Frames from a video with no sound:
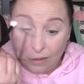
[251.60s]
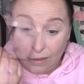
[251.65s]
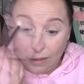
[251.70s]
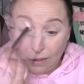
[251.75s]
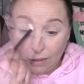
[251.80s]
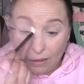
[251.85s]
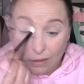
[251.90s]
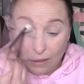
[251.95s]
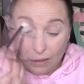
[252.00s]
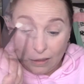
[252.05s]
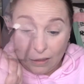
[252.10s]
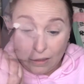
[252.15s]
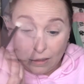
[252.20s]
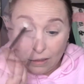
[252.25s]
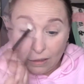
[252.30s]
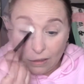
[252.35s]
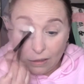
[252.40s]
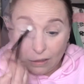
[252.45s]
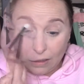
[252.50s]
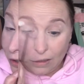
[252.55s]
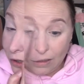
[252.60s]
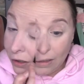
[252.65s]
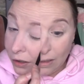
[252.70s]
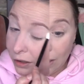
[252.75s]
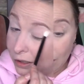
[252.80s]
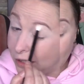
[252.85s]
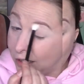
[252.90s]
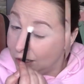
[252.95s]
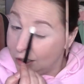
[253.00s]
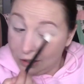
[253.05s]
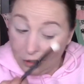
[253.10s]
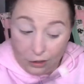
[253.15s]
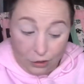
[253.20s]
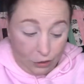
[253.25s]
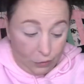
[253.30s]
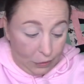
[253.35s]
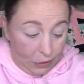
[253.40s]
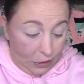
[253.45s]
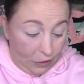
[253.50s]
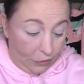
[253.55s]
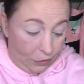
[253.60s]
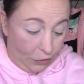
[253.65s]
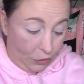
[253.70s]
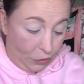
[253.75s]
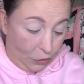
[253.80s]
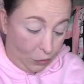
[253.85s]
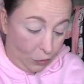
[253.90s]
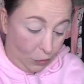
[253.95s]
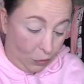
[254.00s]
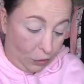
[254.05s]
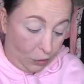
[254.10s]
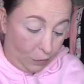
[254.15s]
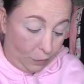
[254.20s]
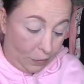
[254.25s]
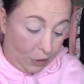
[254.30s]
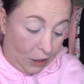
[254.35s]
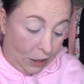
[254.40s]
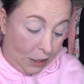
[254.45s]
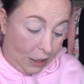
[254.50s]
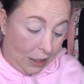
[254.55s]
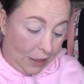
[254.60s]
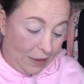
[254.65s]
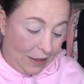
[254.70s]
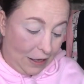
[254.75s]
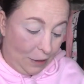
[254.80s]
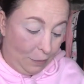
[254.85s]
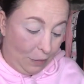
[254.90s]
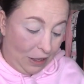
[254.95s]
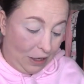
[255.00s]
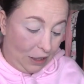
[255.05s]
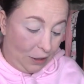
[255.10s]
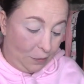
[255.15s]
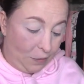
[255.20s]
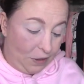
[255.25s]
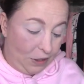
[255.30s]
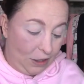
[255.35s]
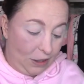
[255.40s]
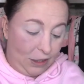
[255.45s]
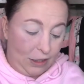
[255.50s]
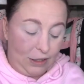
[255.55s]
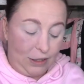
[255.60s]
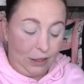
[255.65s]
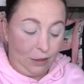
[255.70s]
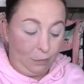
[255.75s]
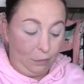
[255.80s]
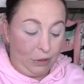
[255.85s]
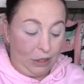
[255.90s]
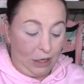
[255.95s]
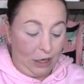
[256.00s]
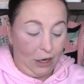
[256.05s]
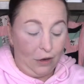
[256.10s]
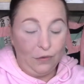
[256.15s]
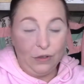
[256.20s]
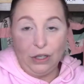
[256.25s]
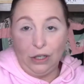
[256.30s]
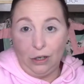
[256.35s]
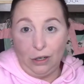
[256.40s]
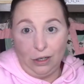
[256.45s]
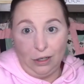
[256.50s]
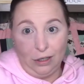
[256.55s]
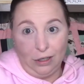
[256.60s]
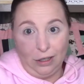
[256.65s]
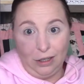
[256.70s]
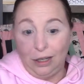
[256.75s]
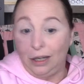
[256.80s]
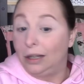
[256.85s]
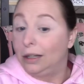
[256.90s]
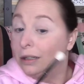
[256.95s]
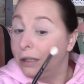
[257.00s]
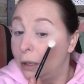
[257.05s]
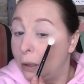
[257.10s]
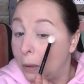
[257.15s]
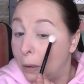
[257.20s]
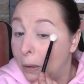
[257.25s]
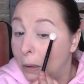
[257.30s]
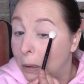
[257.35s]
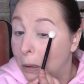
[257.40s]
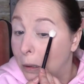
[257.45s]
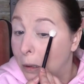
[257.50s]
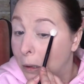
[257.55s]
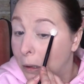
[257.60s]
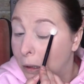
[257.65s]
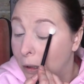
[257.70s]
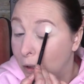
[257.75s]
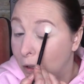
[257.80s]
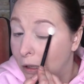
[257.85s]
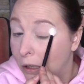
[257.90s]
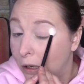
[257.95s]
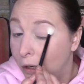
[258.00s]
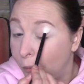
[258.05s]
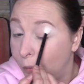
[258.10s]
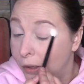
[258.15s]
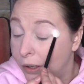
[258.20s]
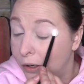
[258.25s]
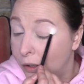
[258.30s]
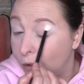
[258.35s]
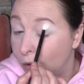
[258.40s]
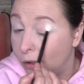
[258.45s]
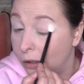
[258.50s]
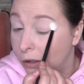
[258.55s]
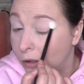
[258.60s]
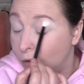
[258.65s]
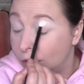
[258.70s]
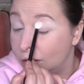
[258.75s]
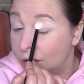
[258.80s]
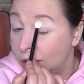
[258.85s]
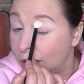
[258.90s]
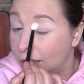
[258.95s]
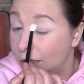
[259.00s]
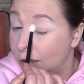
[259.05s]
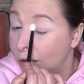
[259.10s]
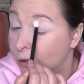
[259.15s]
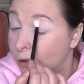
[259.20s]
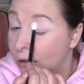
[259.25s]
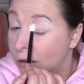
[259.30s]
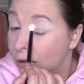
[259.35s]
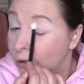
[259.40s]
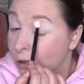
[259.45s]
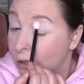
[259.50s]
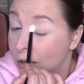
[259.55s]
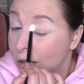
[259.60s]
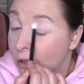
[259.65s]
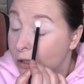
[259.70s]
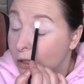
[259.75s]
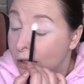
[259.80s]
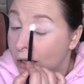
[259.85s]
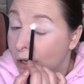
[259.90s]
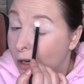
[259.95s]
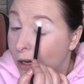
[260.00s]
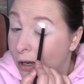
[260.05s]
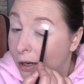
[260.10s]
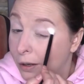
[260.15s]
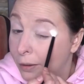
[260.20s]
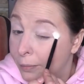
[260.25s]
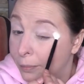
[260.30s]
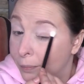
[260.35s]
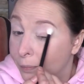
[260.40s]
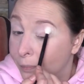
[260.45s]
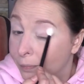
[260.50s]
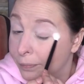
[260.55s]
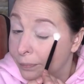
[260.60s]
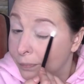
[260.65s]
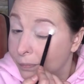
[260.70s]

Alright, we are heading into another storm. I think my Ipsy is in, but I haven't gotten it yet. I went earlier today. Um,